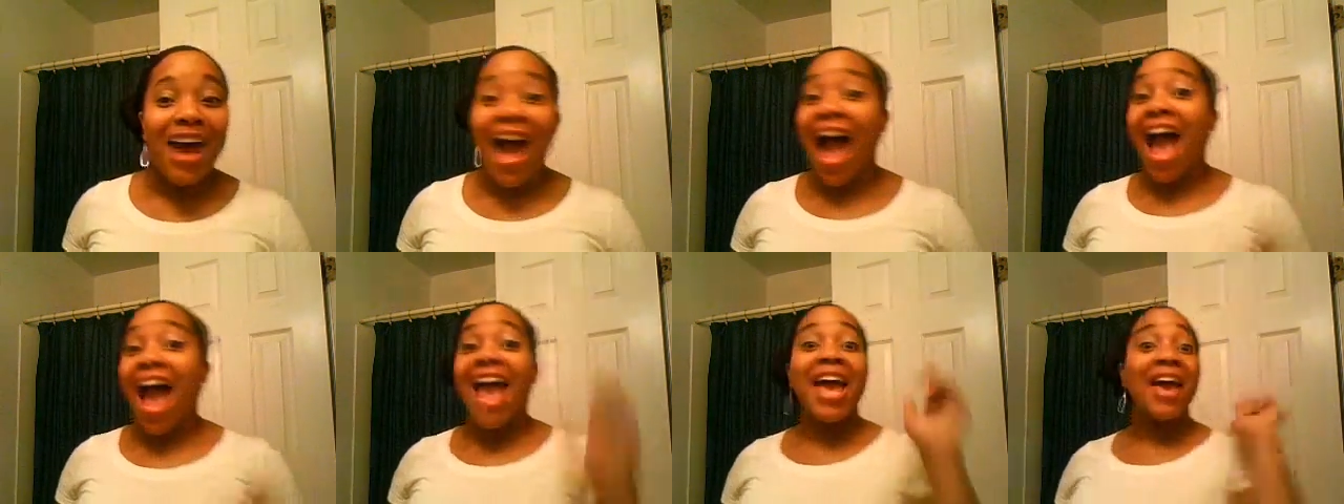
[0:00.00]

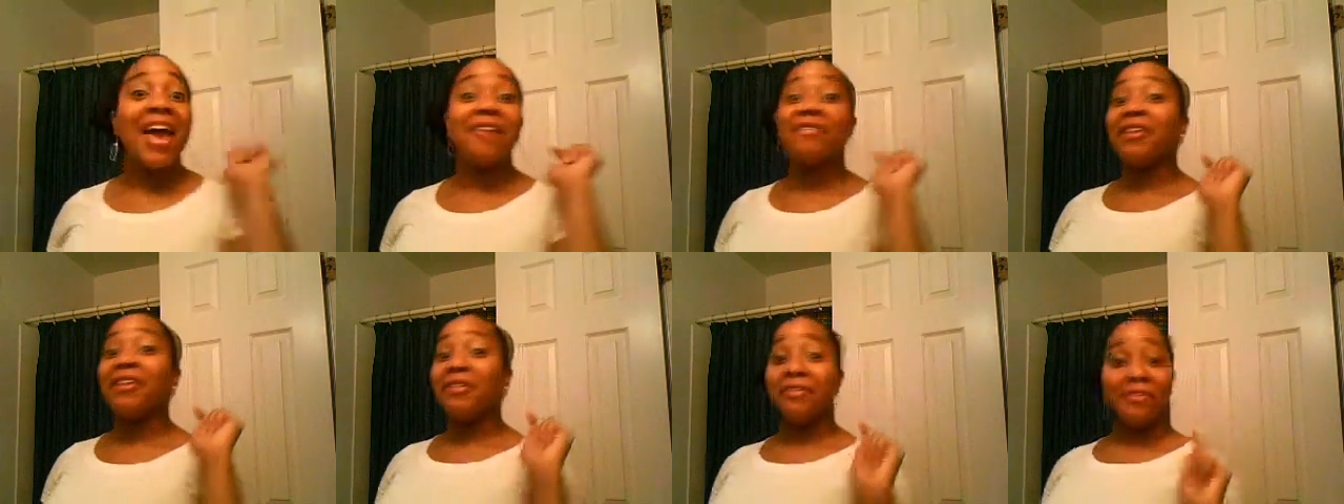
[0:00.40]
I
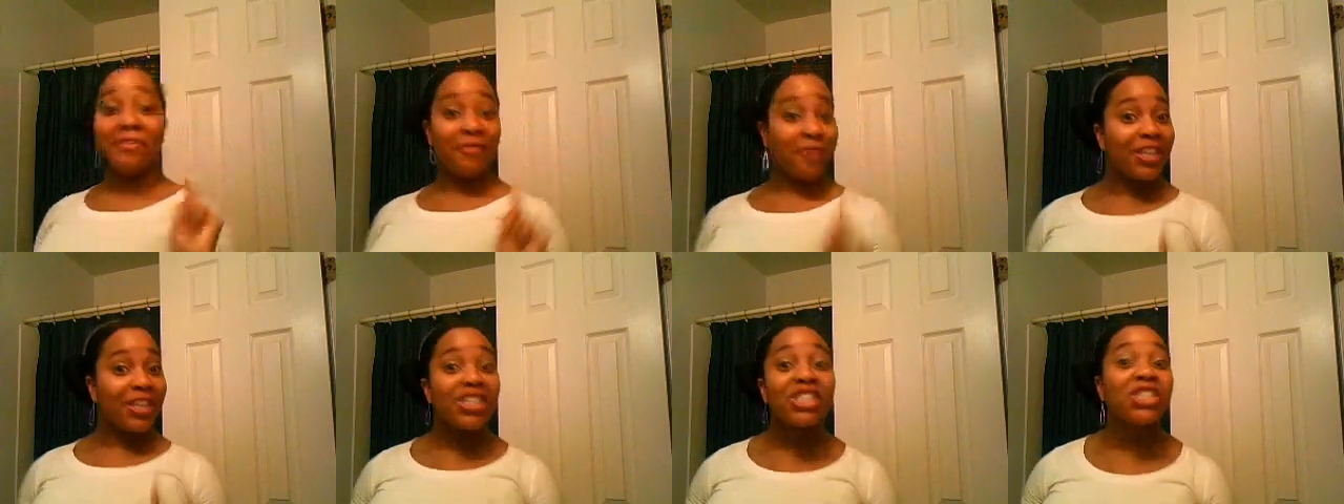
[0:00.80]
have
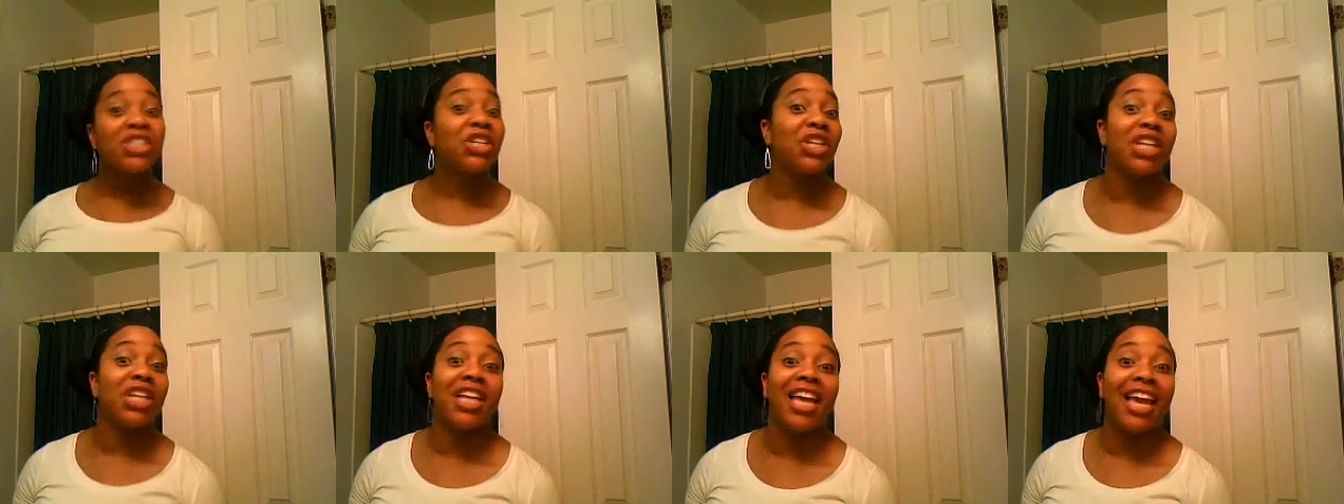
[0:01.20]

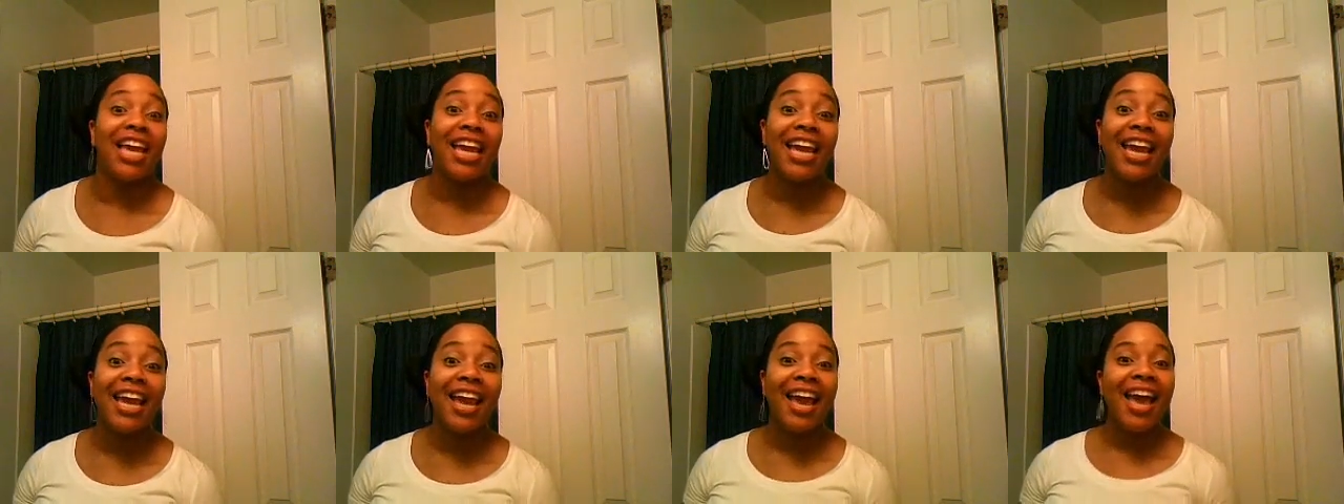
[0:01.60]

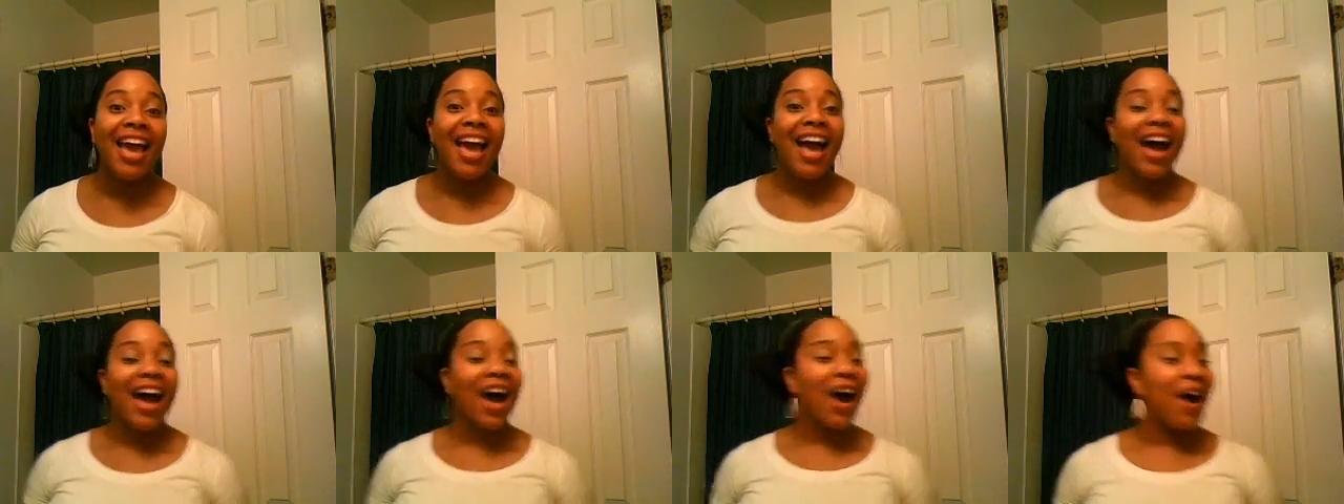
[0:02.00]
officially,
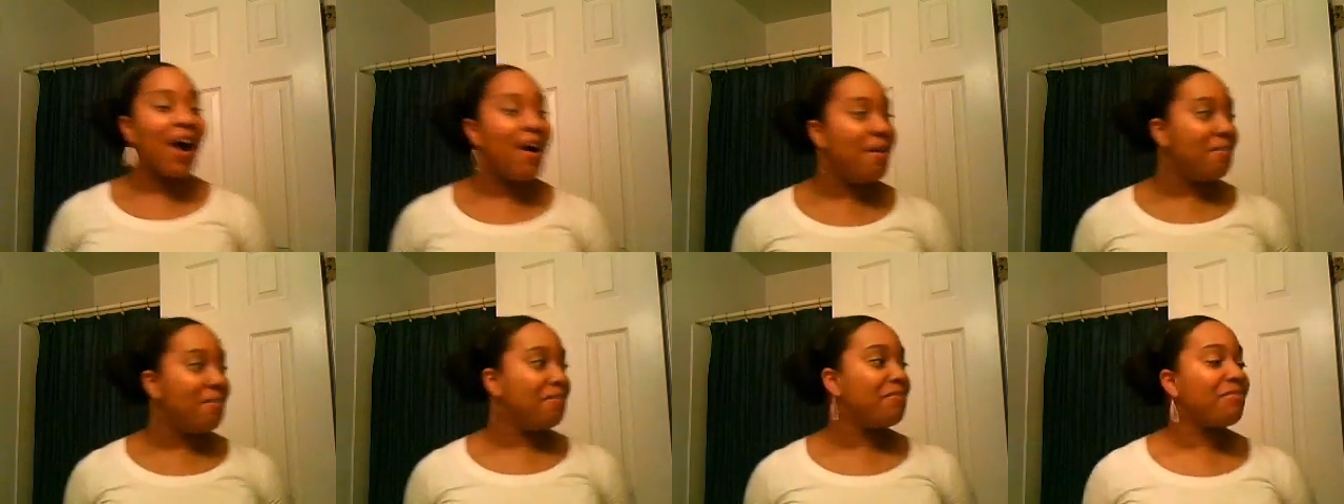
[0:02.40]

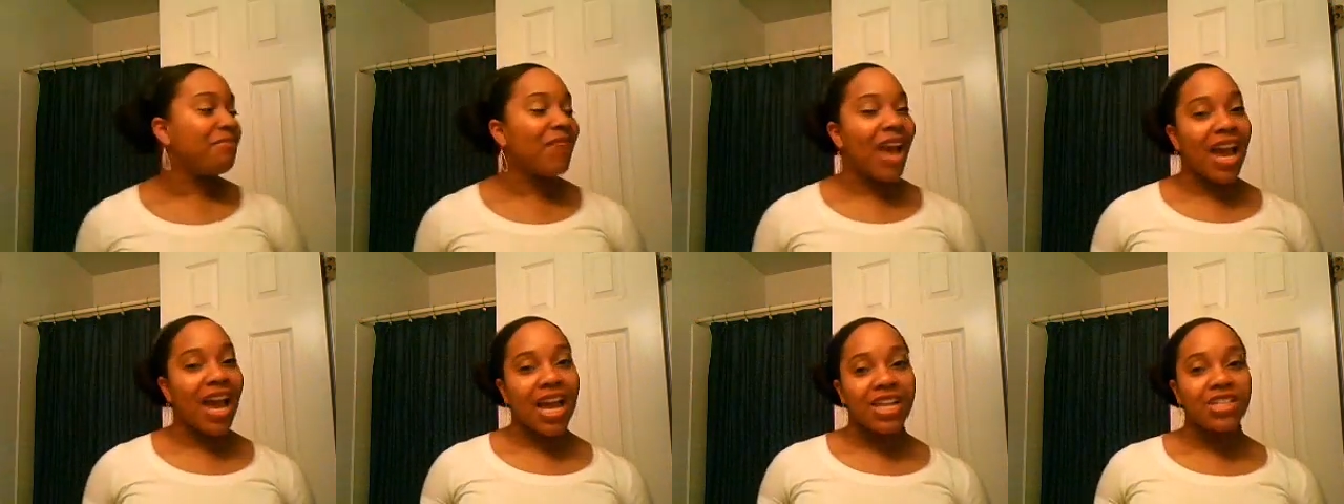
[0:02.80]

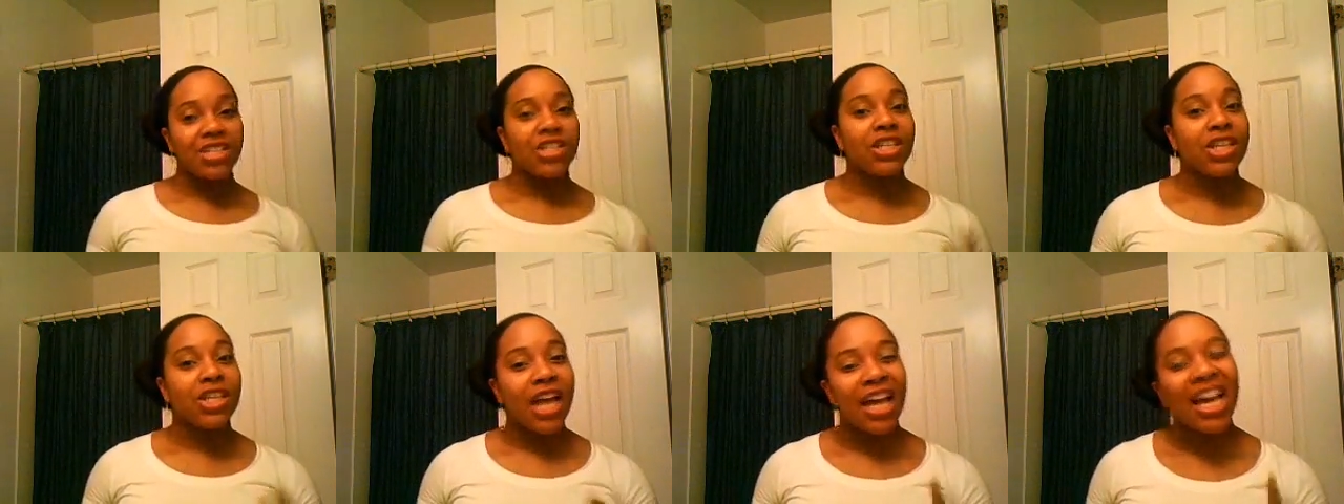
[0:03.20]
I
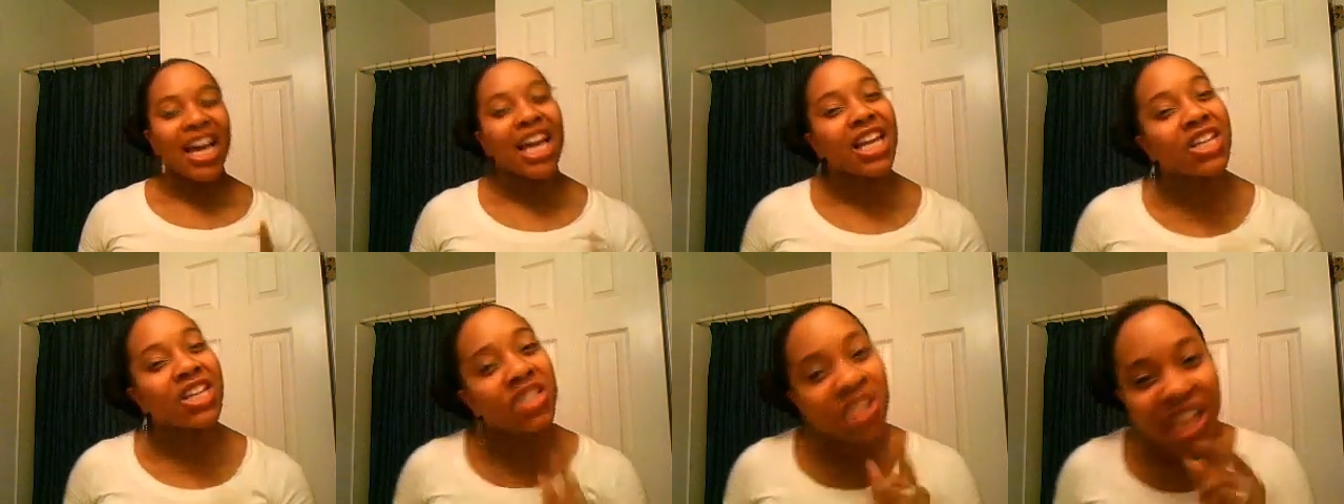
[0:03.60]

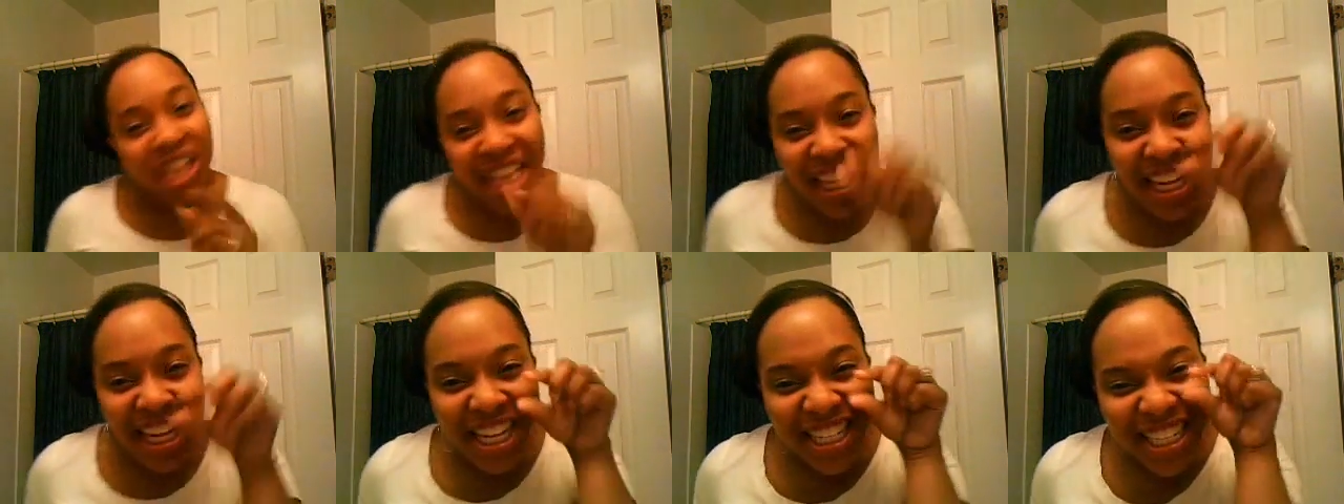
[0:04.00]
kind of
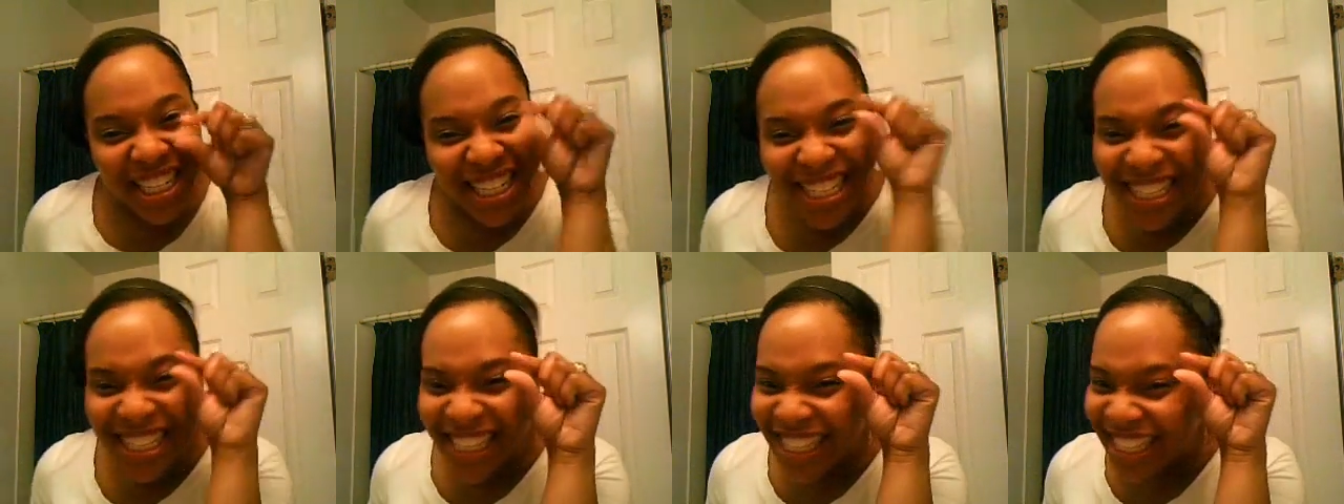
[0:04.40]
cheated
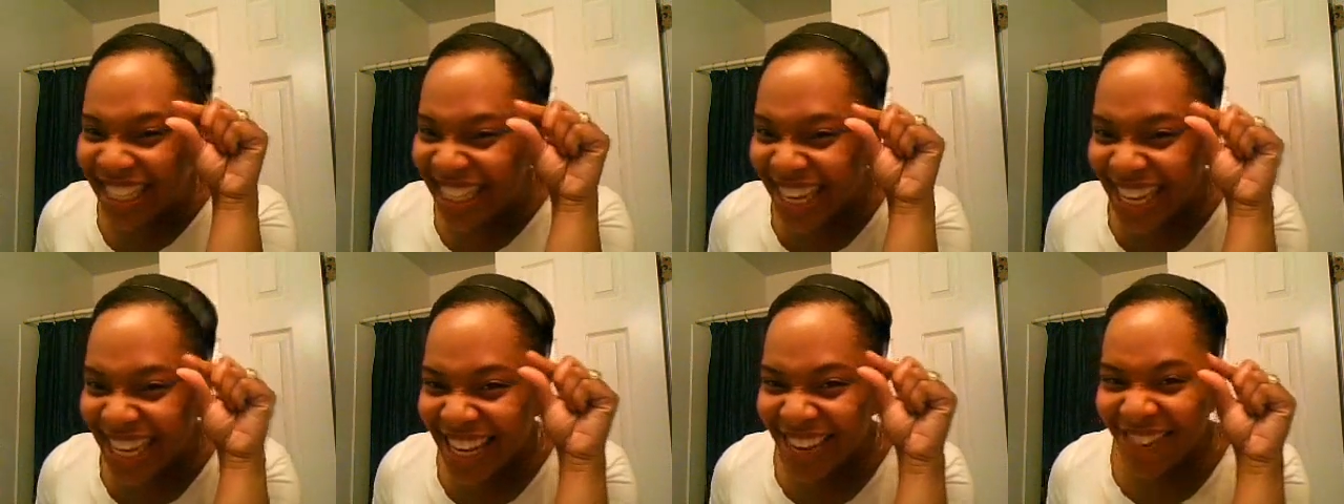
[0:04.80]
just a
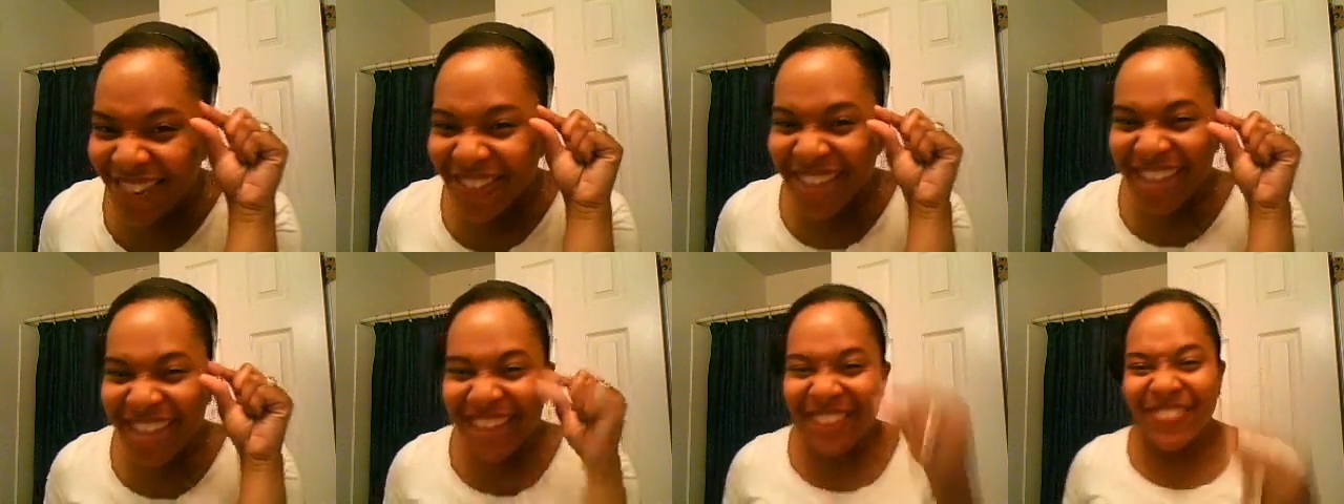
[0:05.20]
teeny
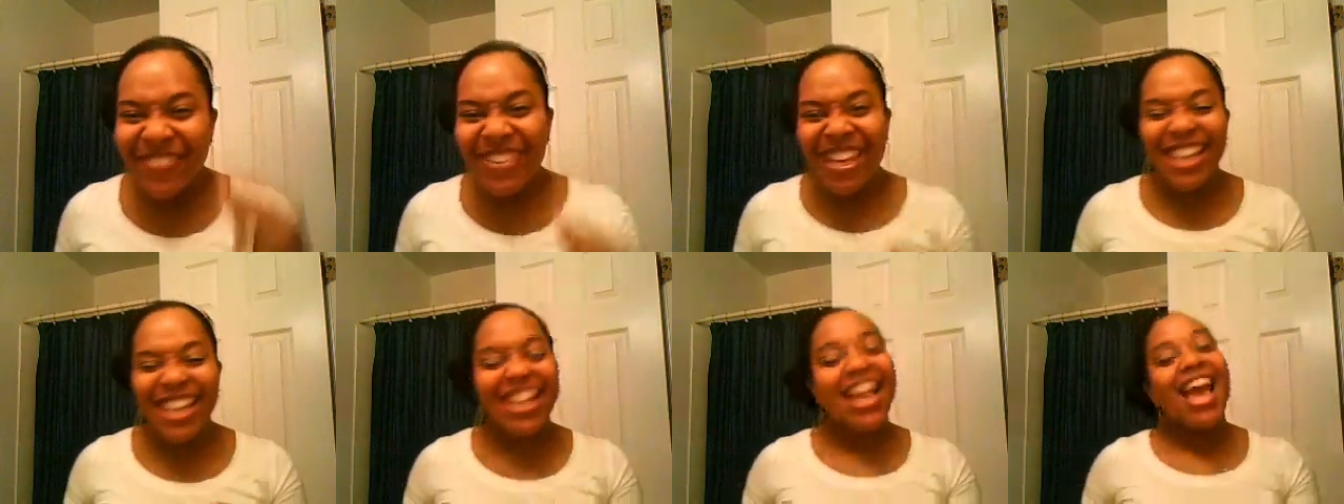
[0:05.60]
weeny
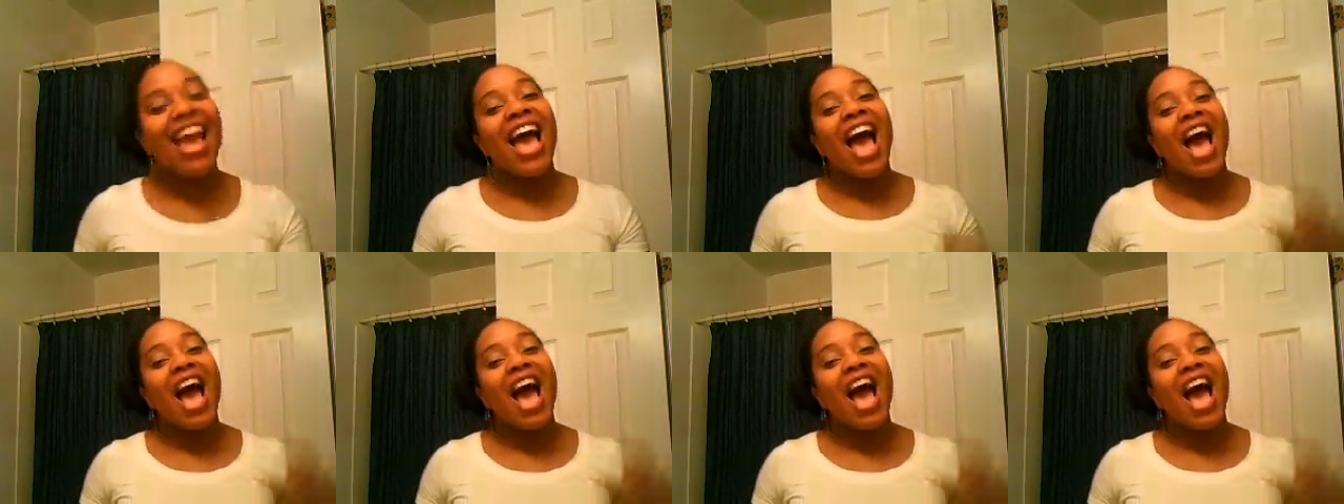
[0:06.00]
bit.